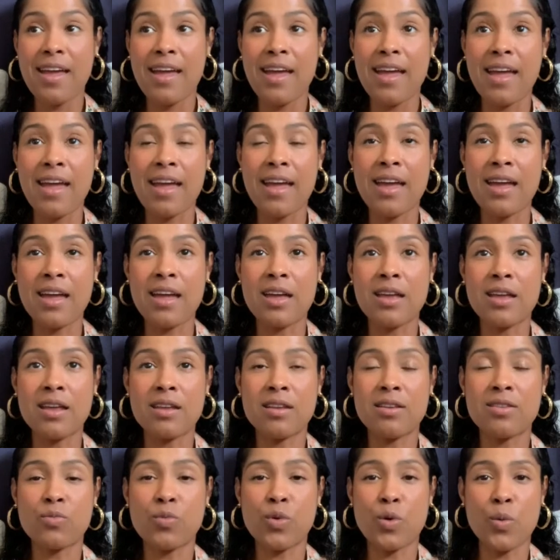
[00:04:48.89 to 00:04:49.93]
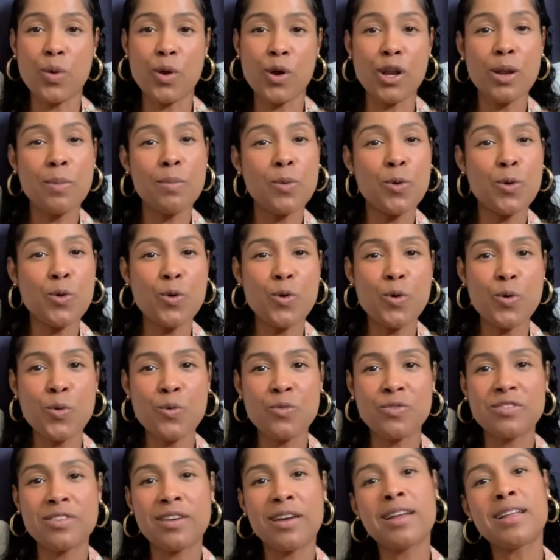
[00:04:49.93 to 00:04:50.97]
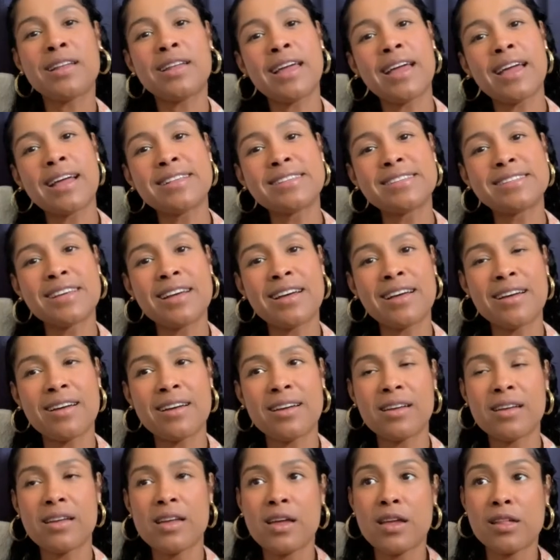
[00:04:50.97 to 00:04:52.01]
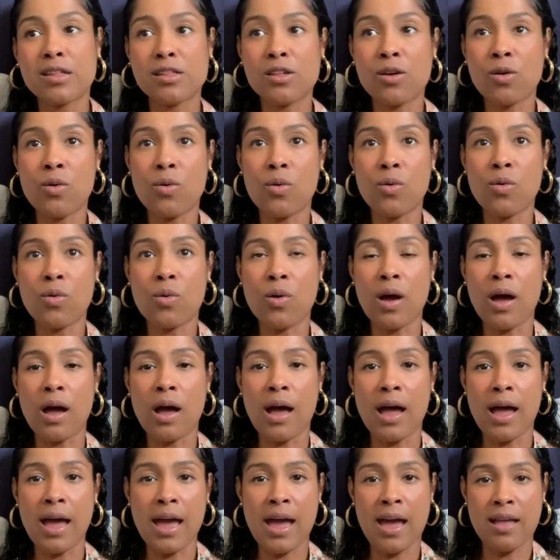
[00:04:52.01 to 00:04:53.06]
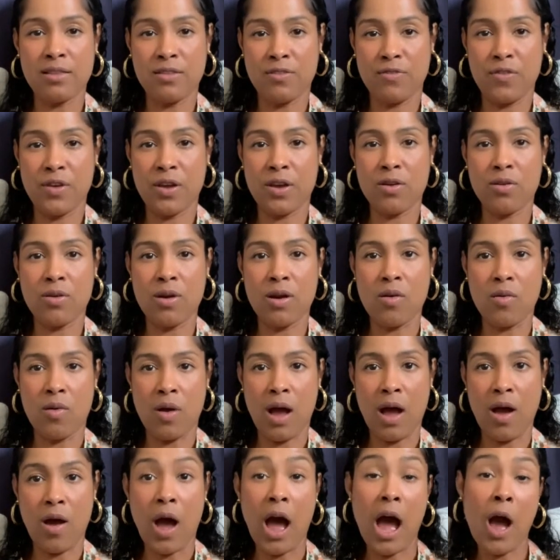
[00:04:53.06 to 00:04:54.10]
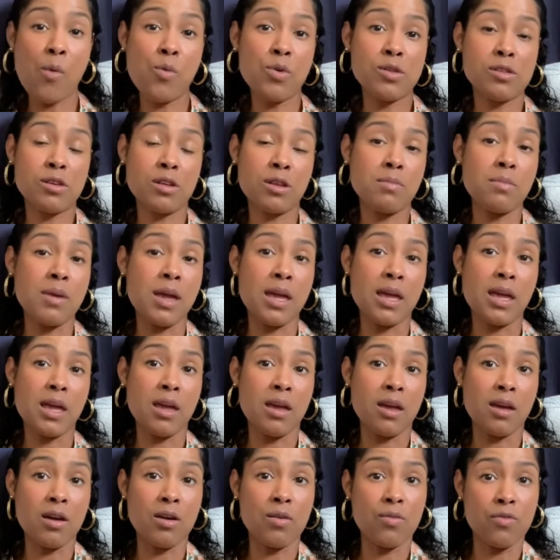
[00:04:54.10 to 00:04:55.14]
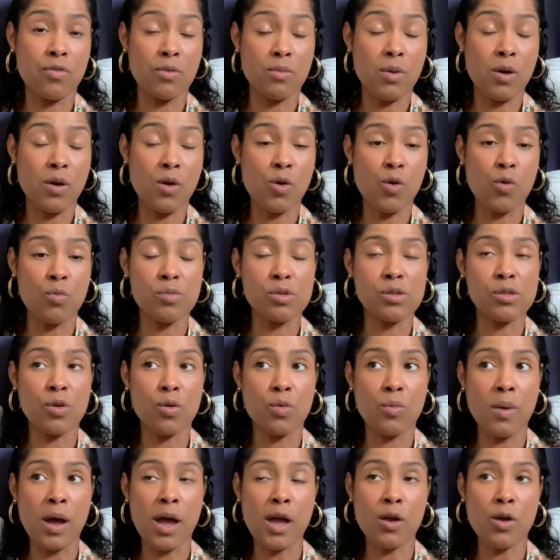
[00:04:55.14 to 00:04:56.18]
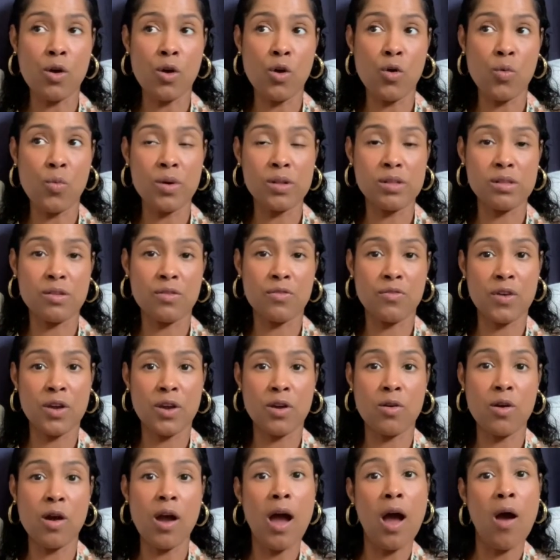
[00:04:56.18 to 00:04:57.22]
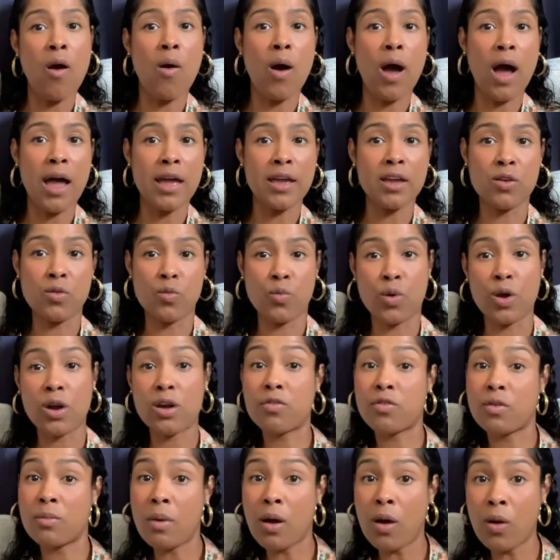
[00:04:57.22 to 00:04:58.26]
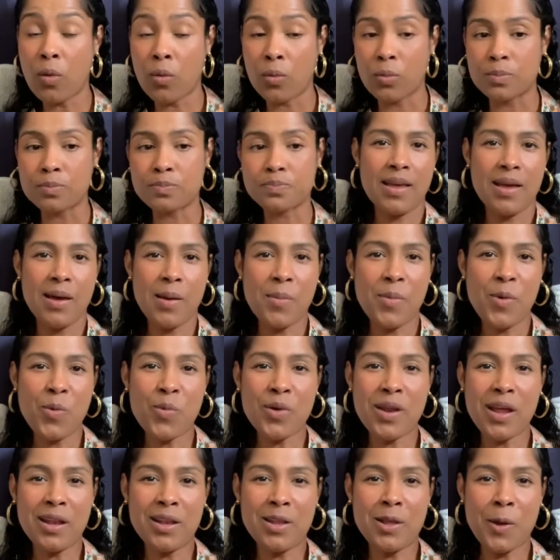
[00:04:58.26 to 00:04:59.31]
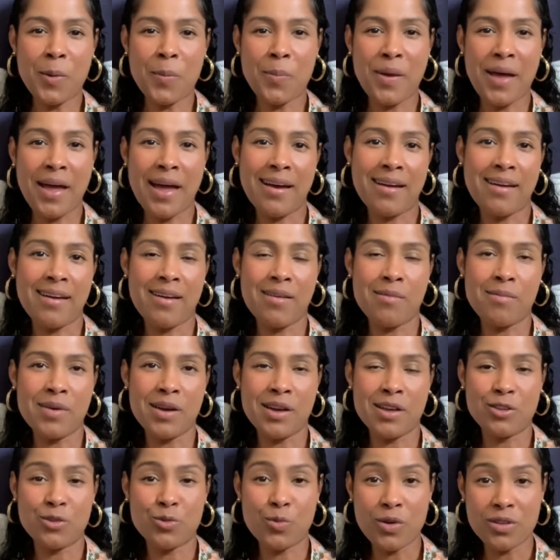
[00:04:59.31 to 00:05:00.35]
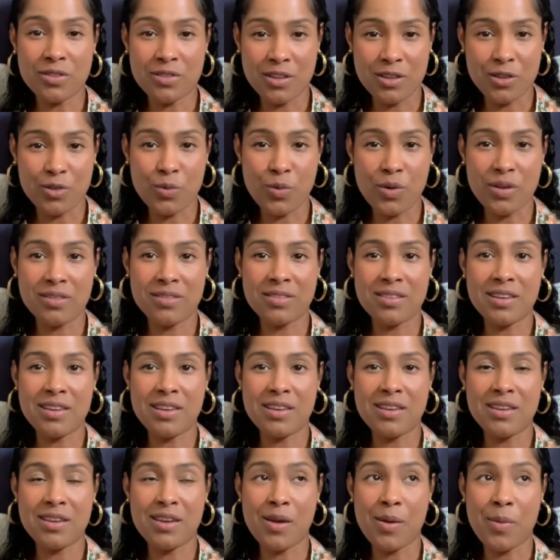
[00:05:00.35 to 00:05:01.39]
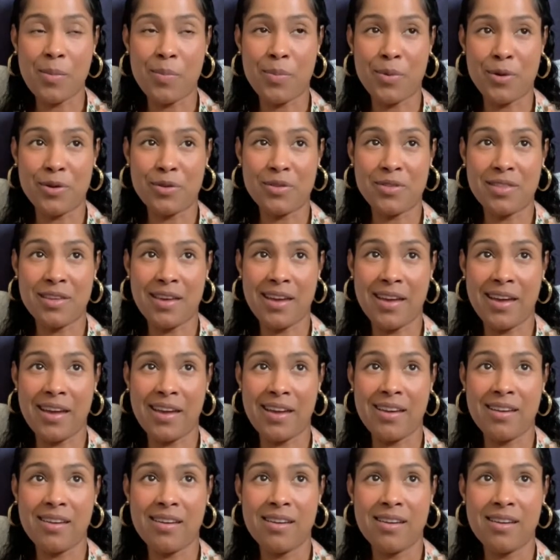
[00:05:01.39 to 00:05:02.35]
And we were going to move to Atlanta. So I had to figure out how I was going to make income from home. So my goal was to figure out how I can work from home. But when I look back at my 2020 birthday,